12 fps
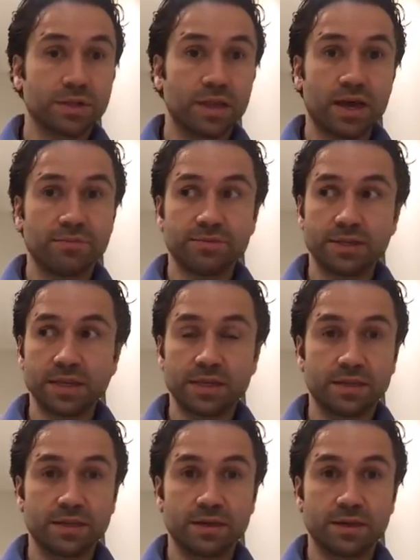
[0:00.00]
left
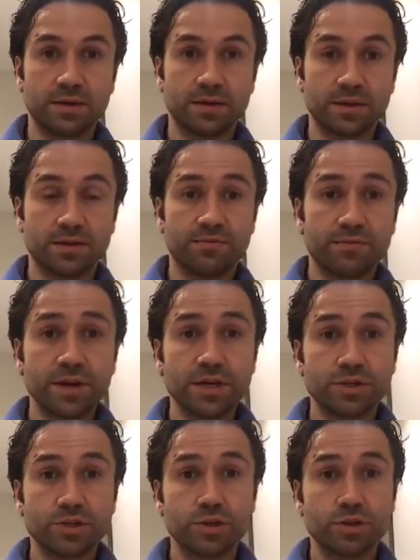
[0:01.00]
in the, in the
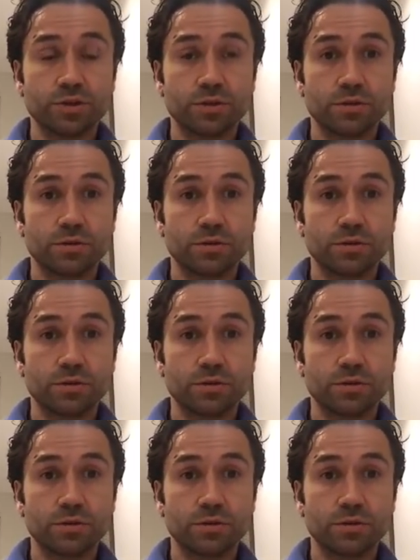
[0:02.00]
fridge.